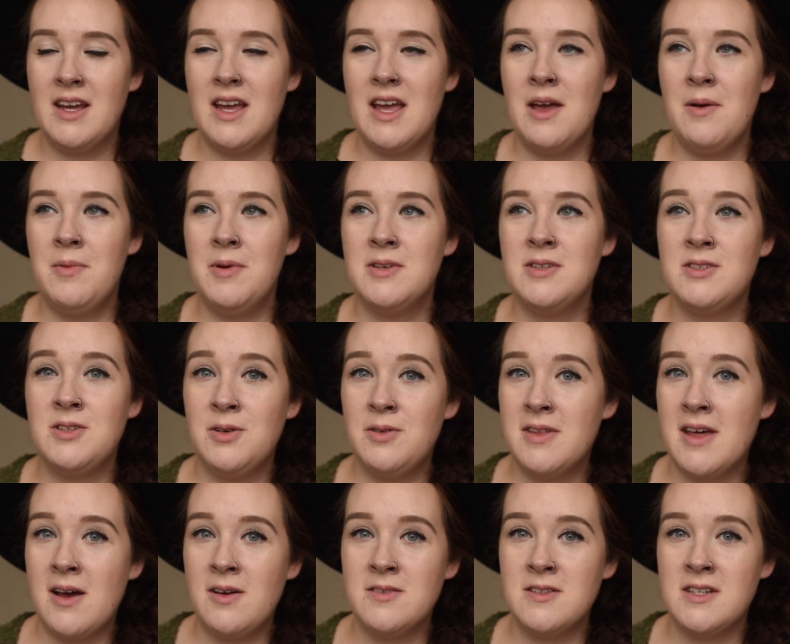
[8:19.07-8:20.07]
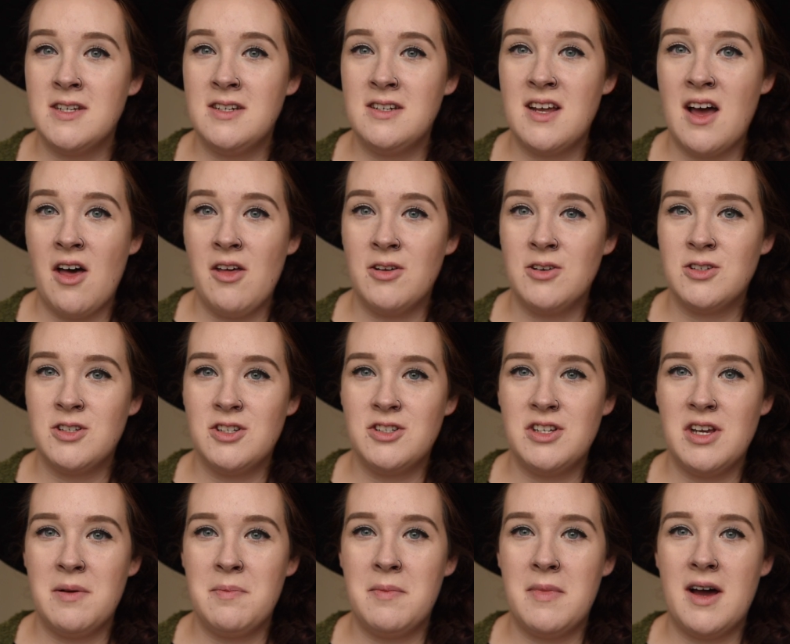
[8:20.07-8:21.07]
it was $2,000 to
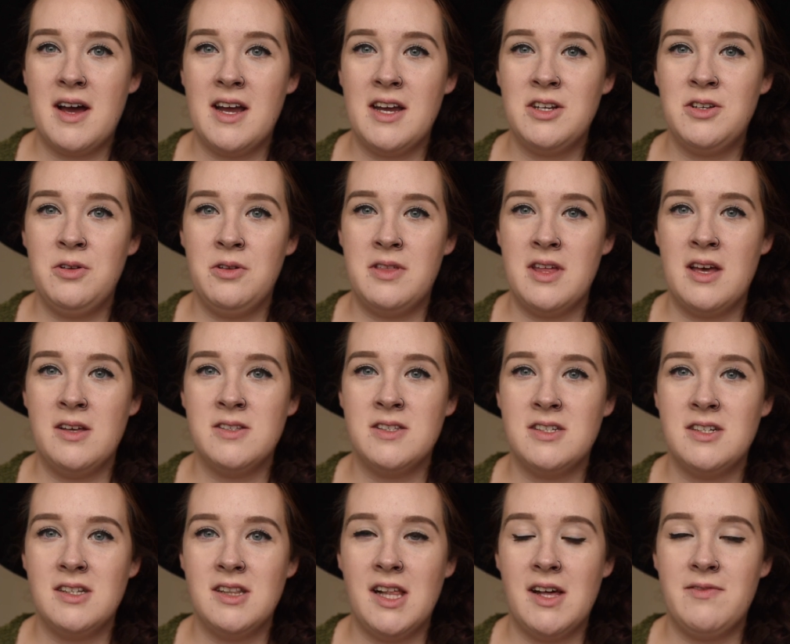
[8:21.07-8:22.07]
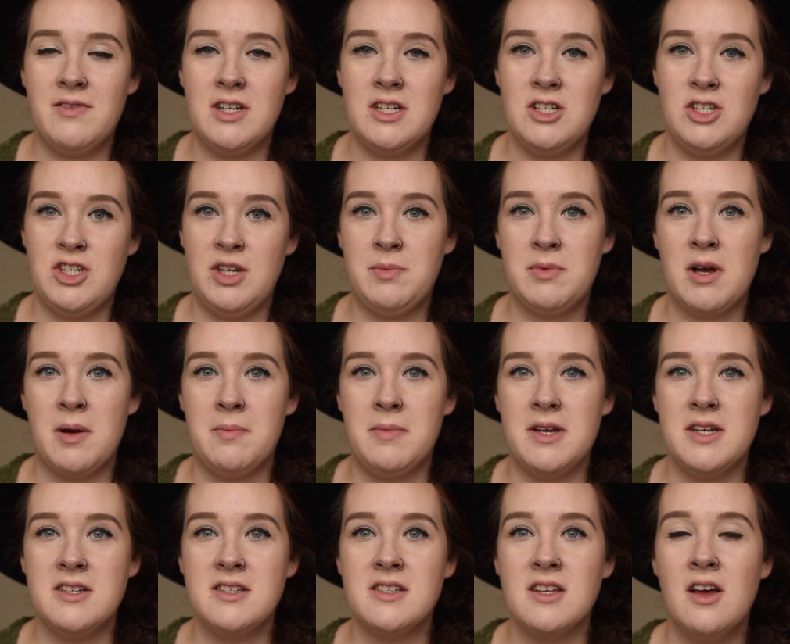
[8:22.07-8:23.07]
ship my 2011 Jeep
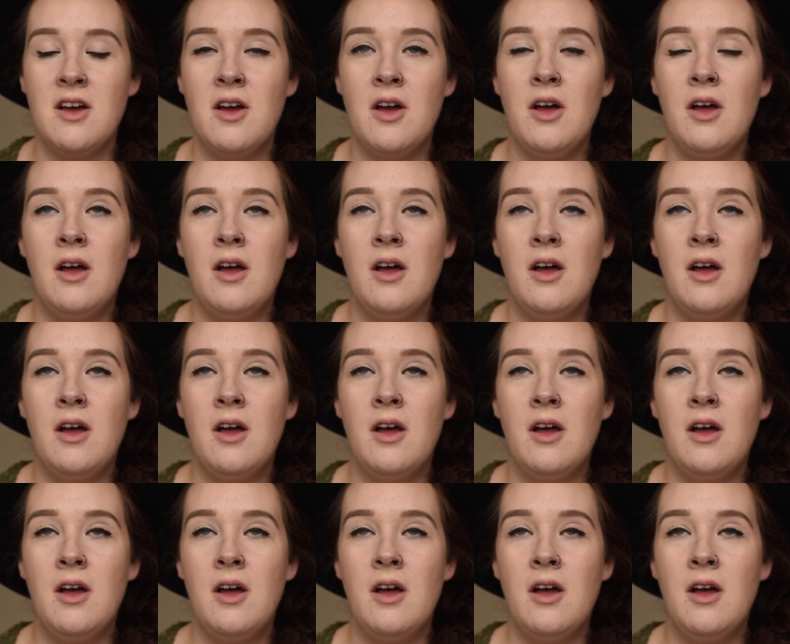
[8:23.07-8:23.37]
Compass.